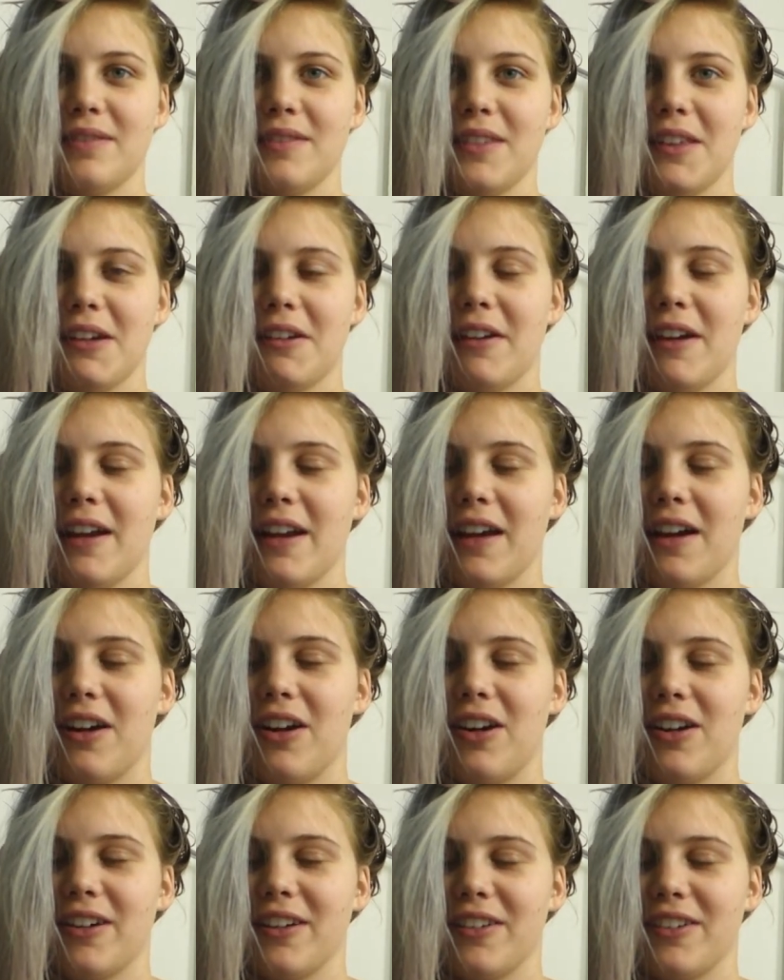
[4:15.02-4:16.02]
They're getting
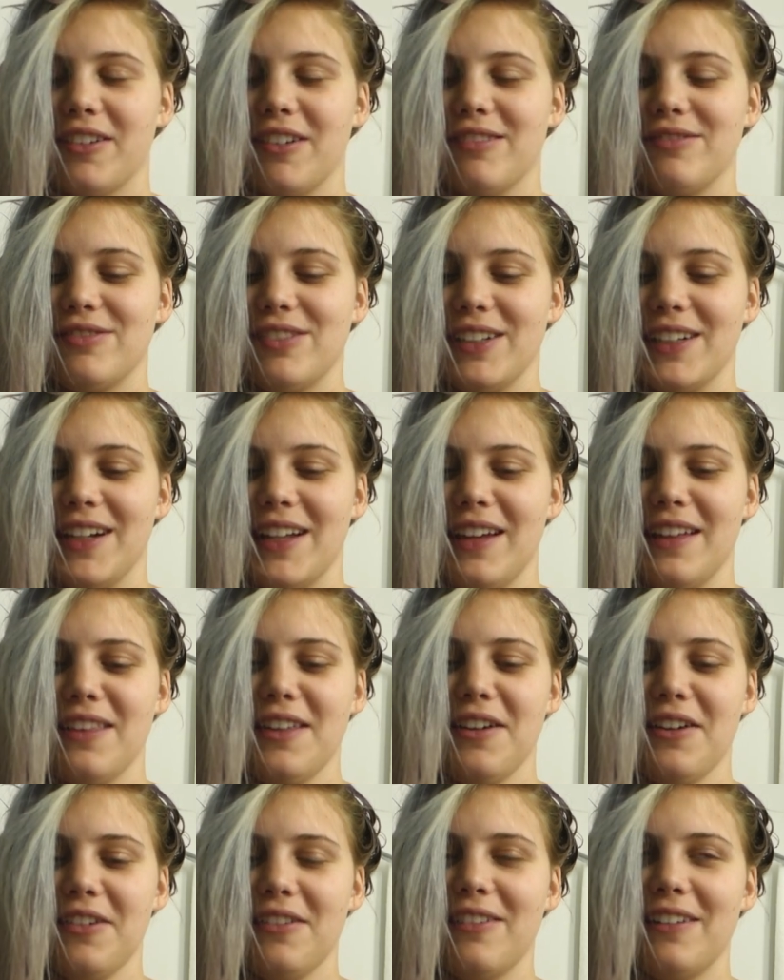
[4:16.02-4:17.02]
harder every day,
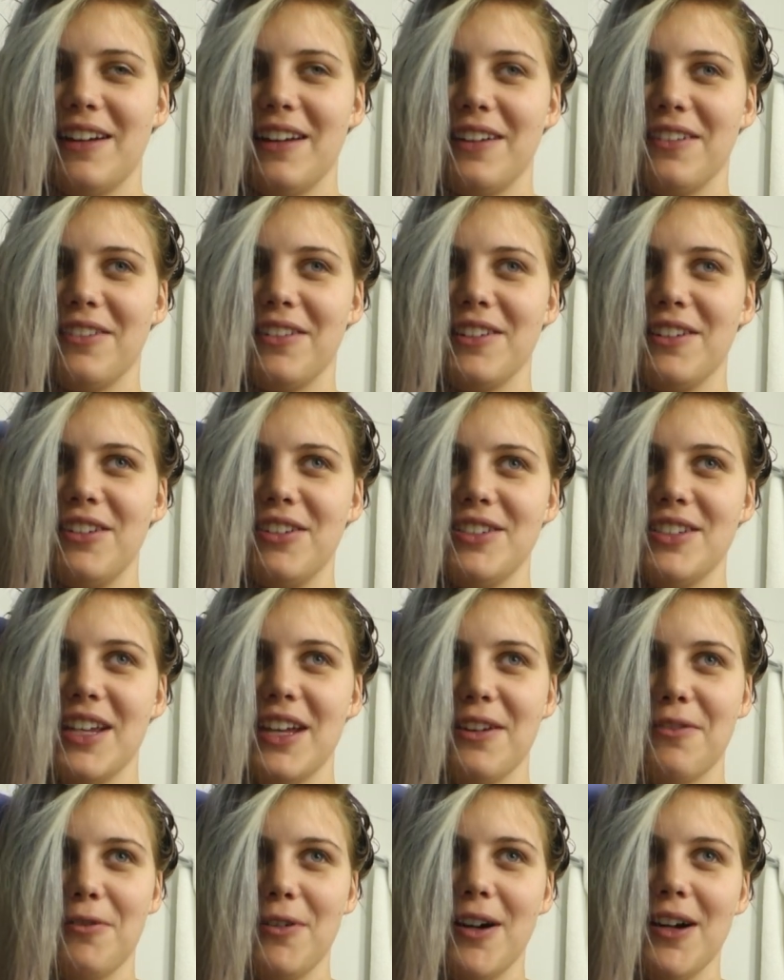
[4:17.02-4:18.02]
though, and I don't
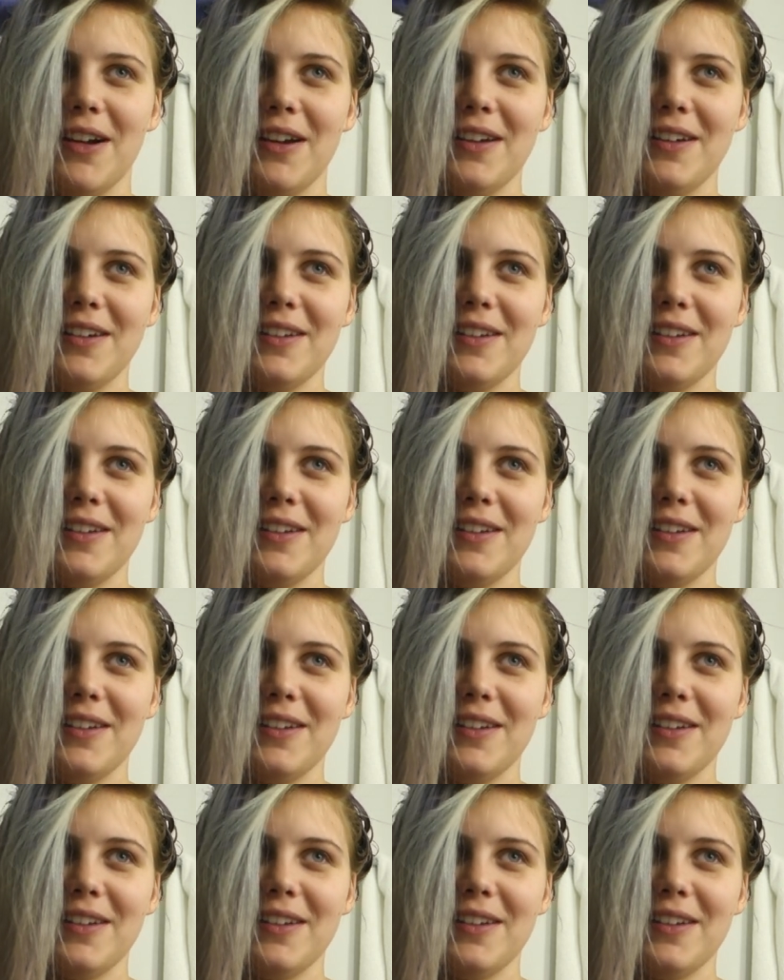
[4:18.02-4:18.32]
understand why.